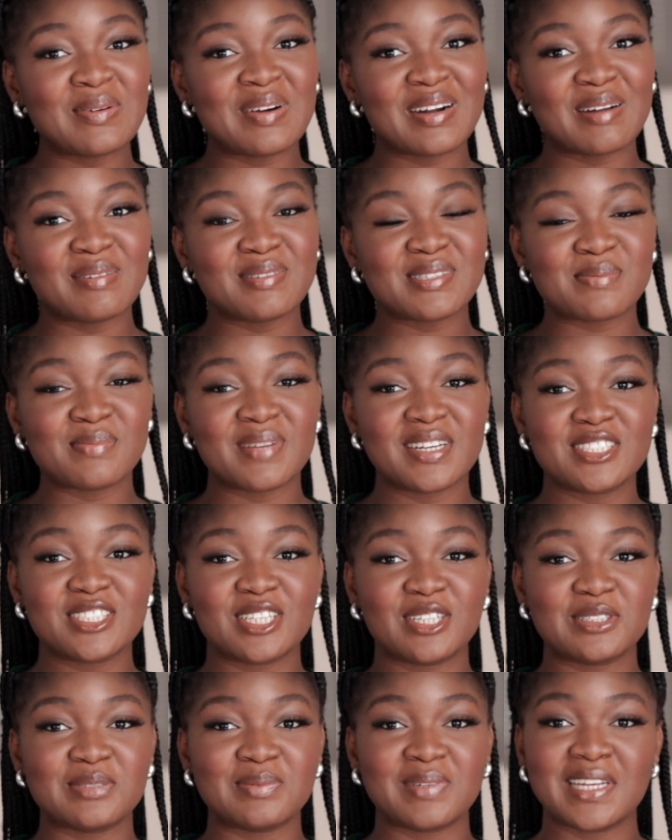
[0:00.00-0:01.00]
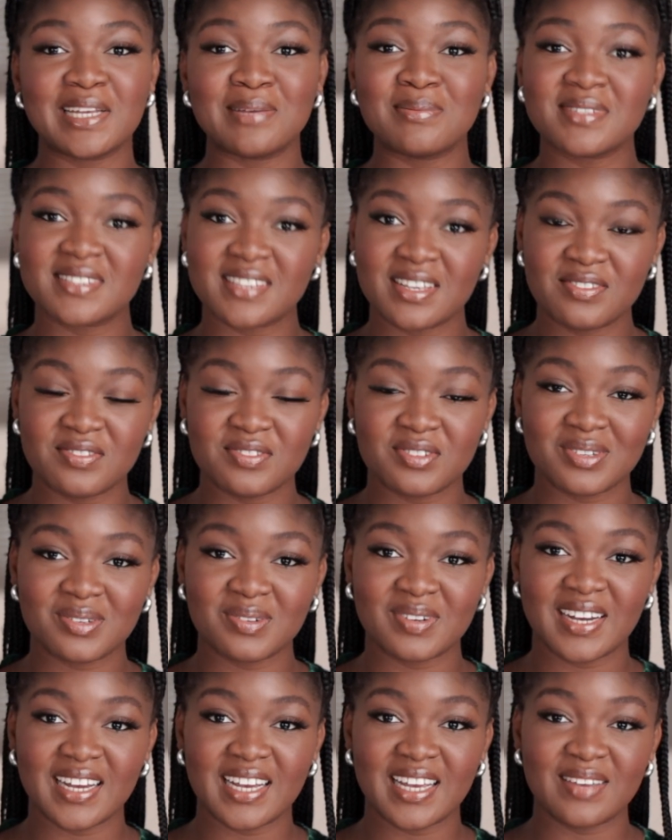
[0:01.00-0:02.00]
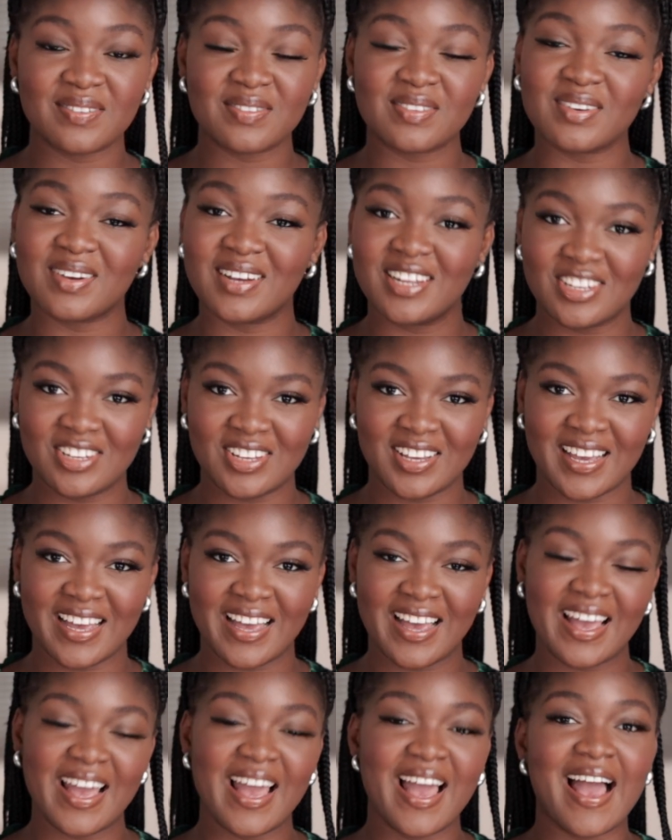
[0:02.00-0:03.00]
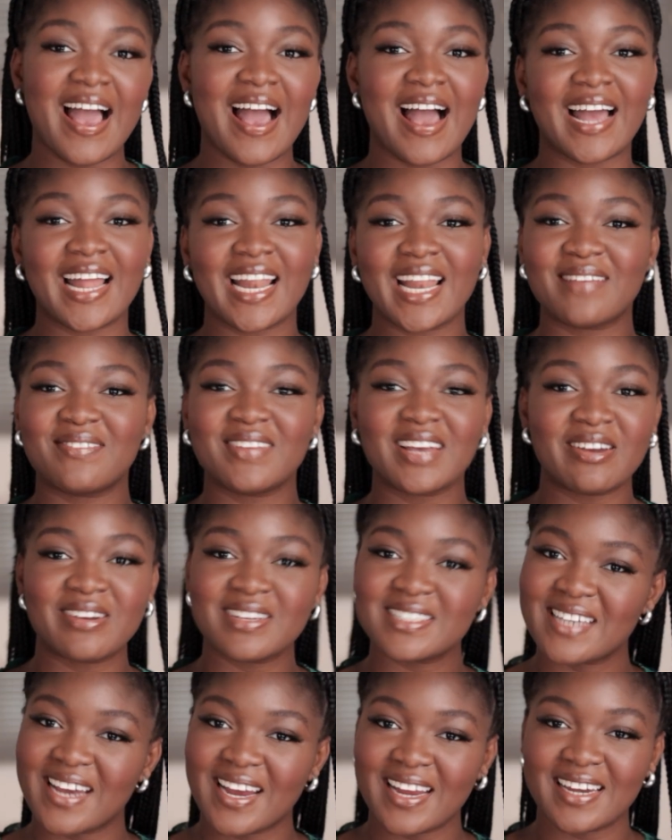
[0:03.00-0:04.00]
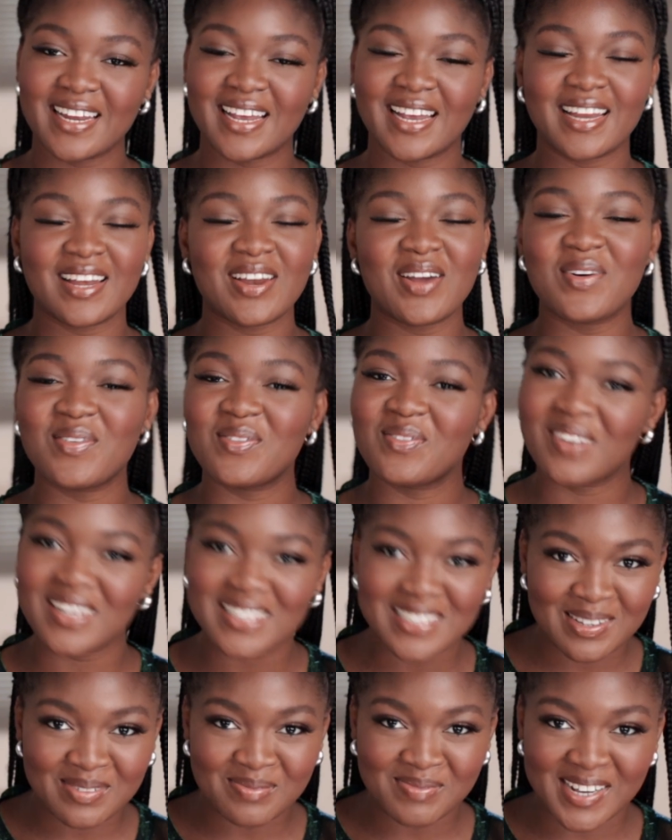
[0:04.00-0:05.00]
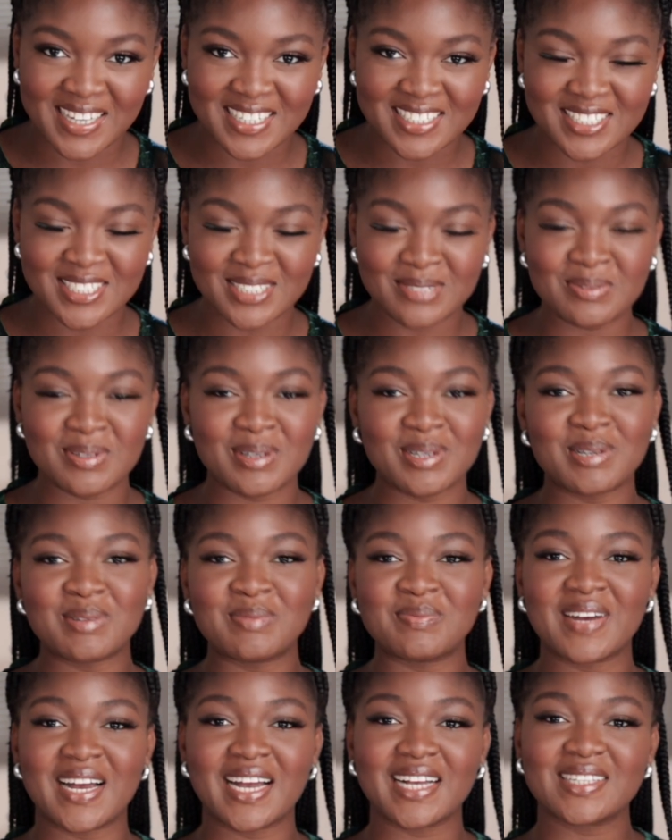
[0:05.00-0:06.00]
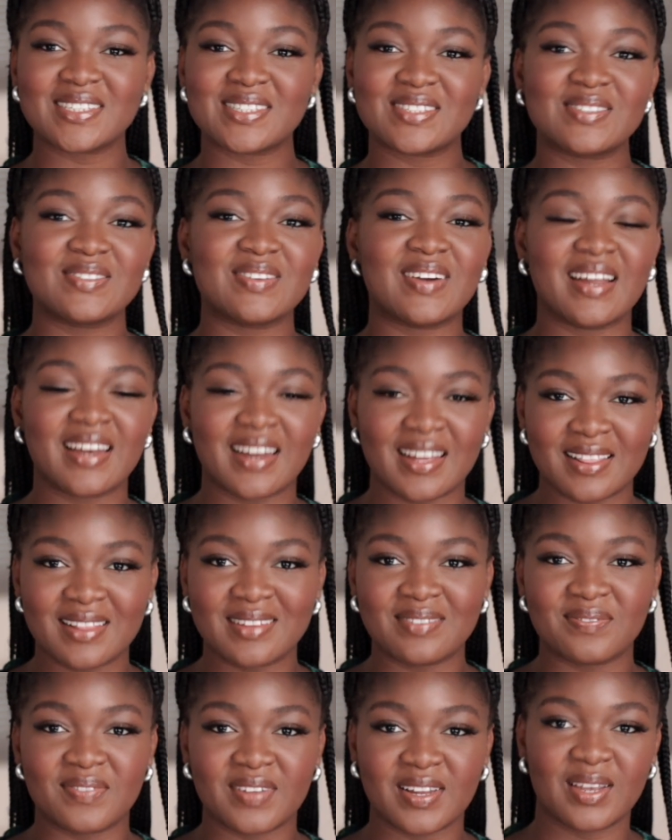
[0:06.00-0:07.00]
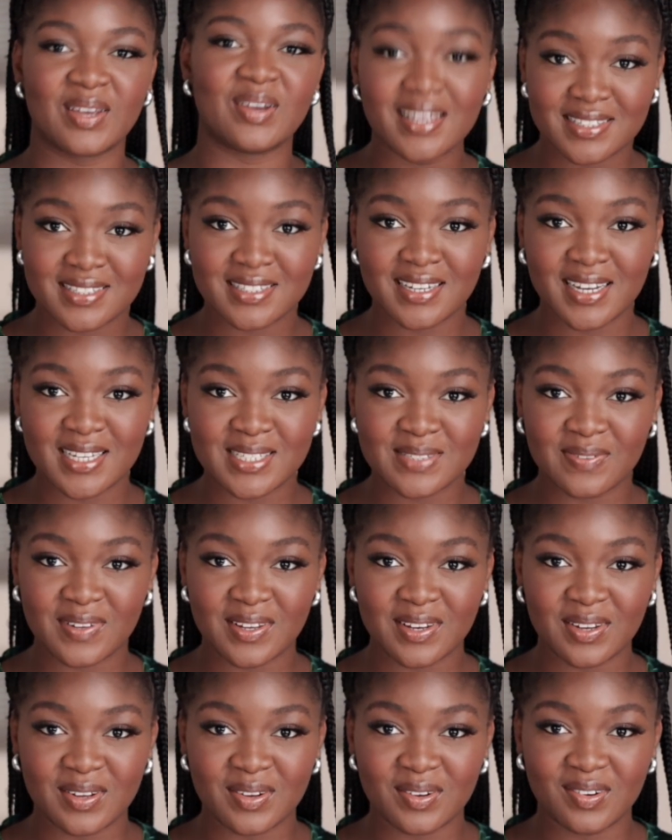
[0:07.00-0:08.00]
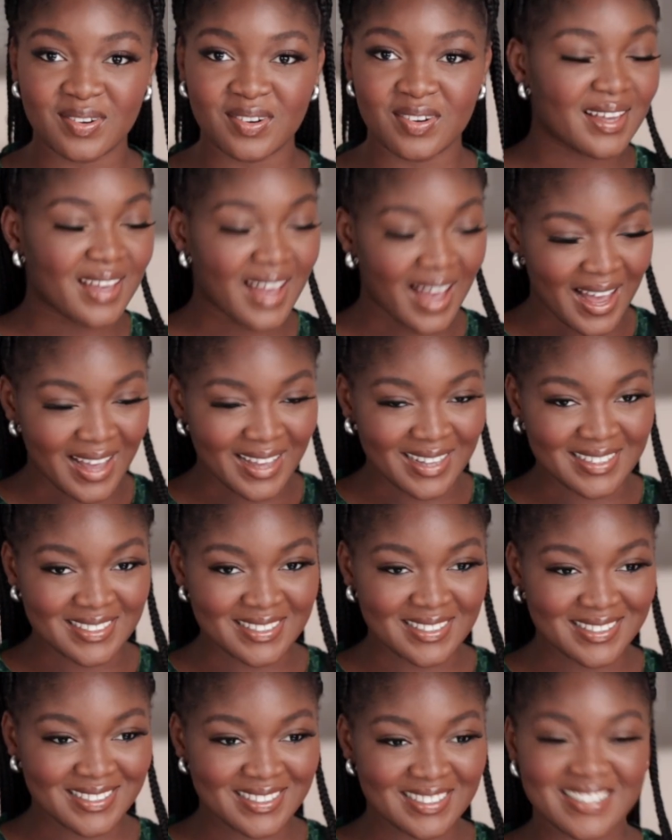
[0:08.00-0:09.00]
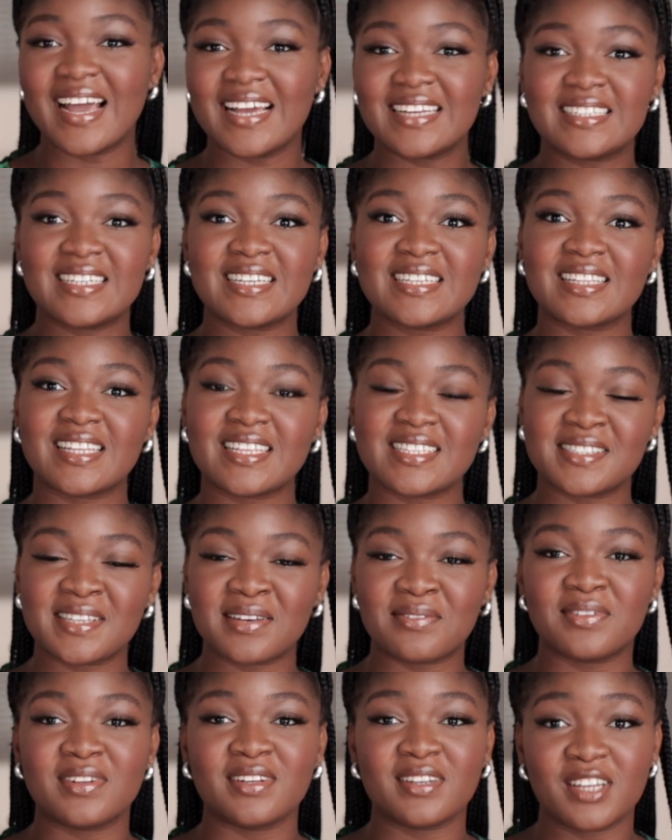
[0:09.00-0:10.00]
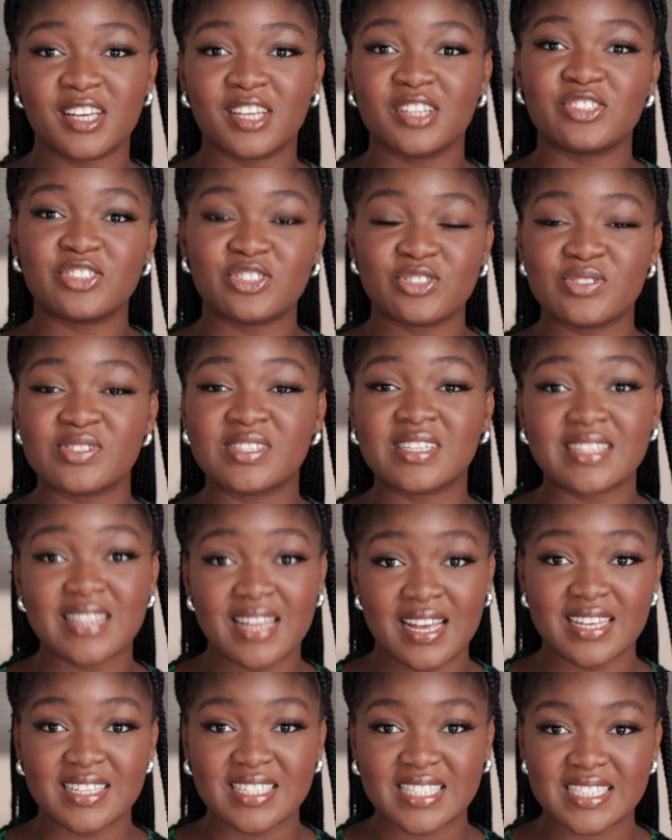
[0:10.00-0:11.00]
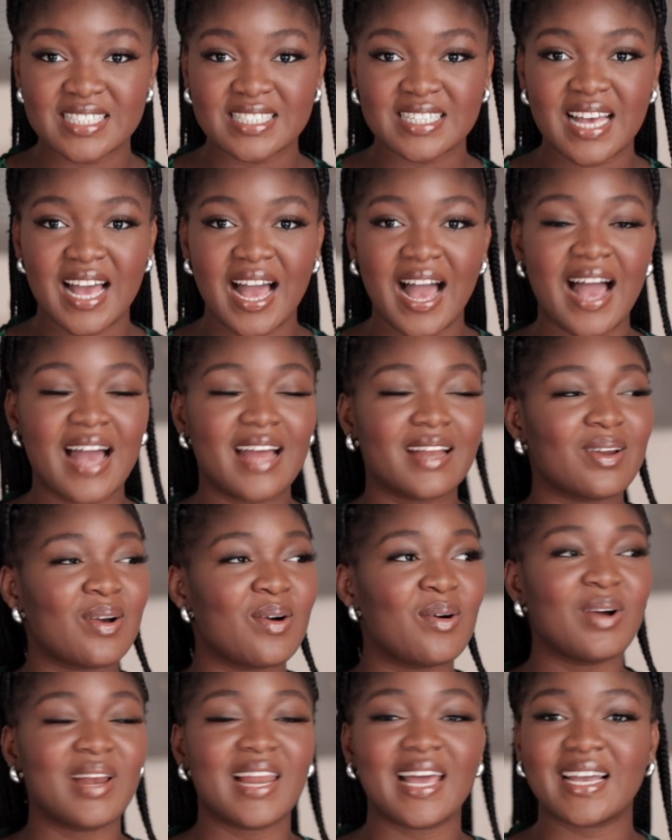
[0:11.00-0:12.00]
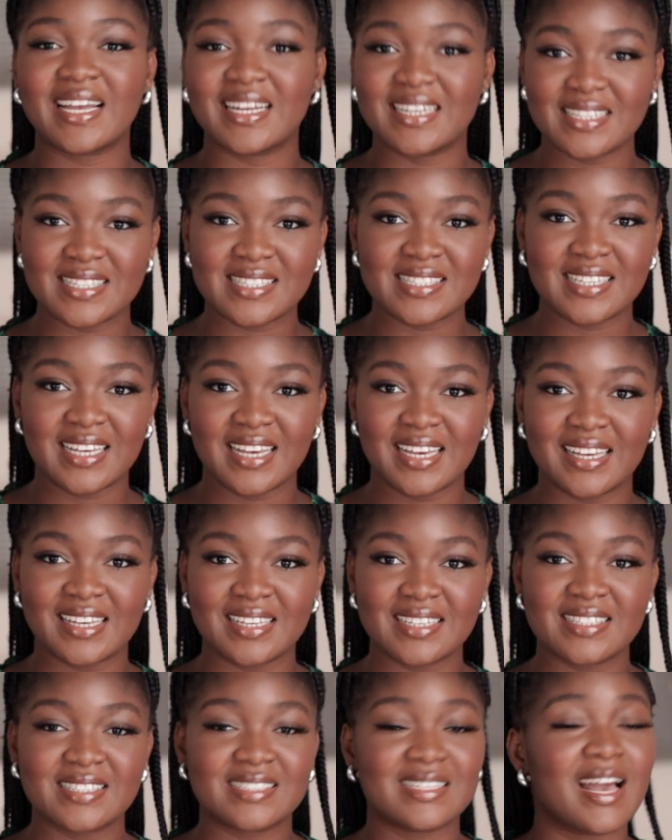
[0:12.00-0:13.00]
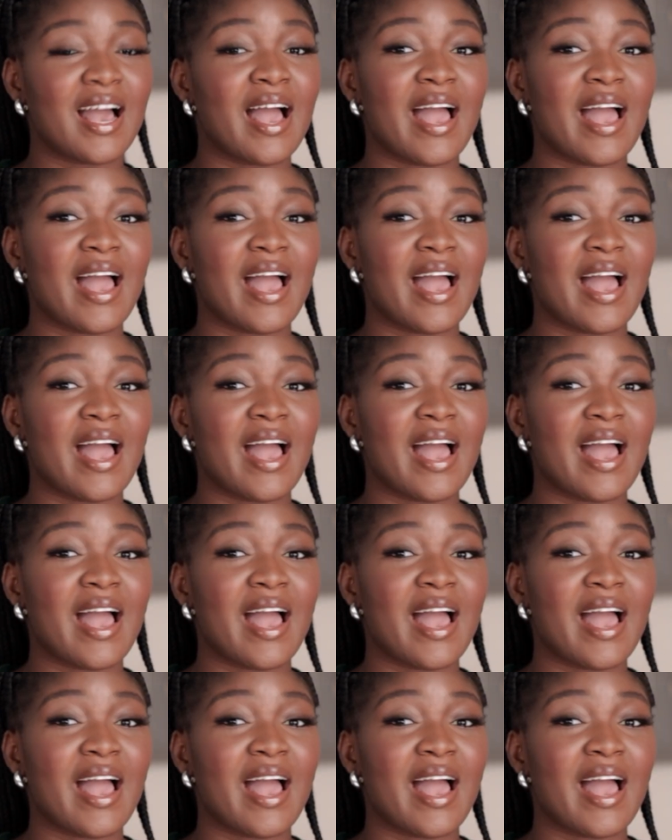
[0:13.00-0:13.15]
welcome to my channel. My name is Antwiwaa if you are new here, and if you are returning, what's up my G? Welcome back to another video. In today's video, guys, I did the 7-day juice cleanse, and all I can say is